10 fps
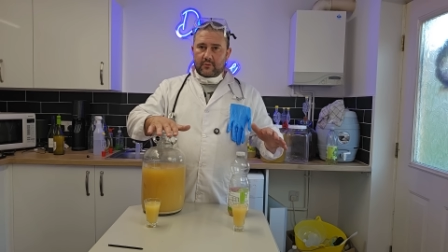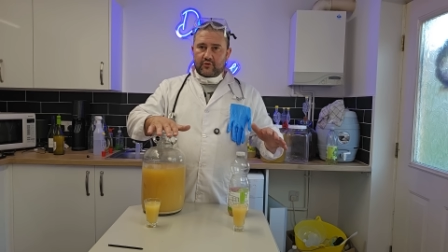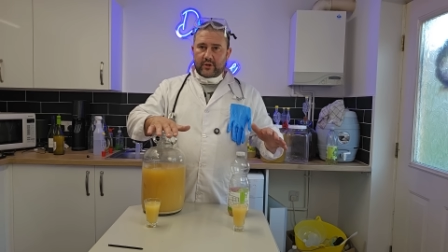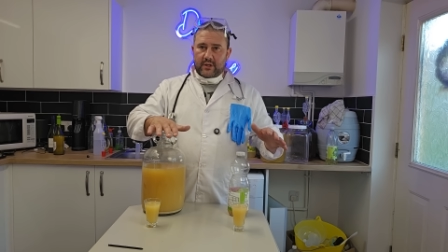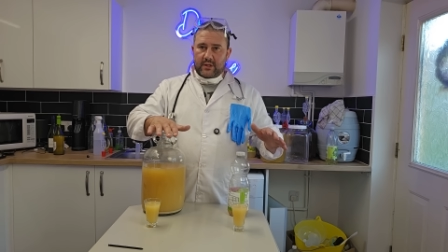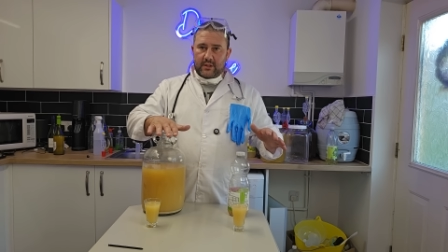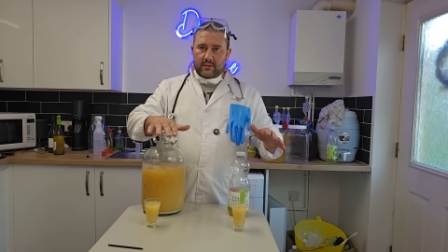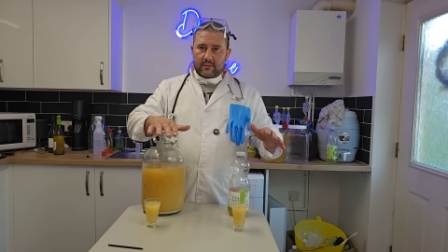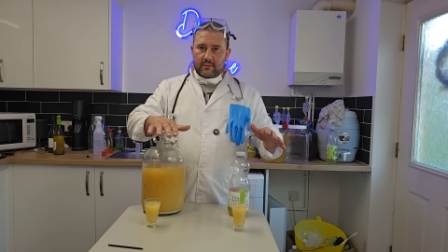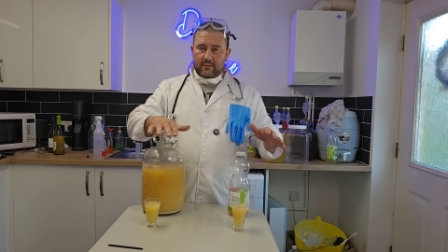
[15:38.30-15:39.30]

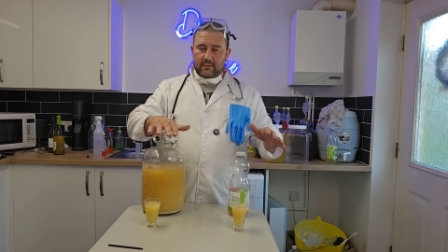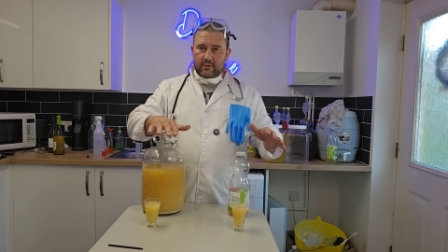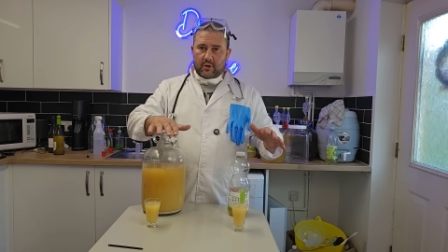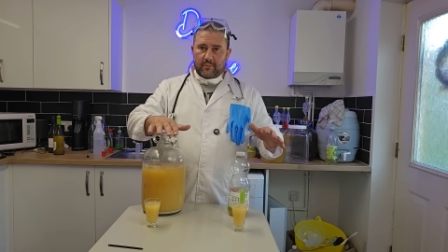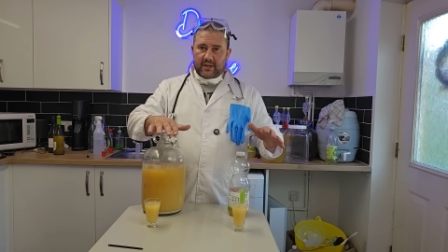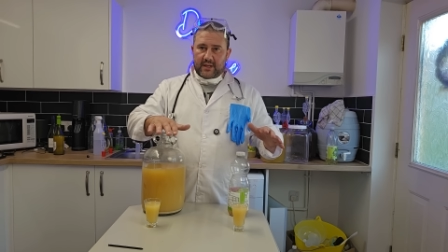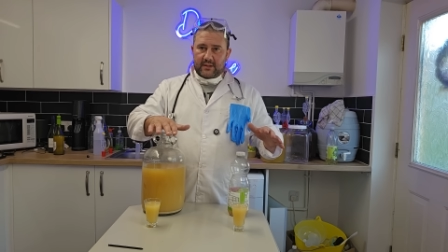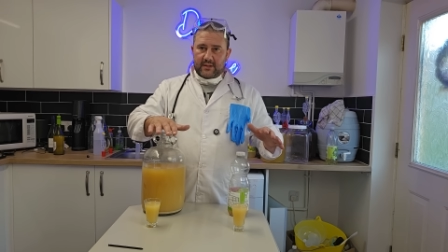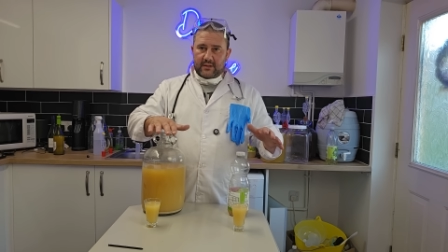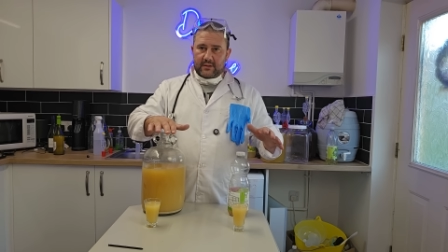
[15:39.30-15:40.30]
Tricky?
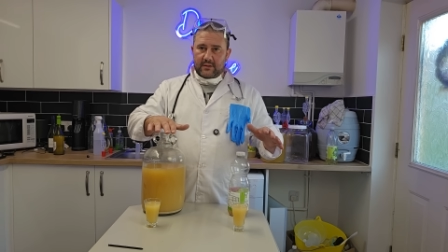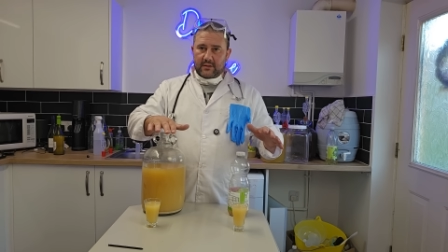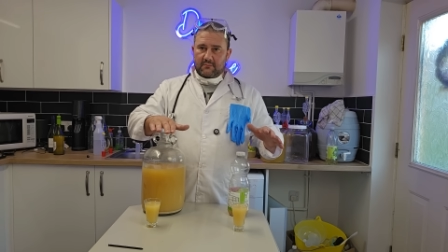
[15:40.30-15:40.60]
Complicated?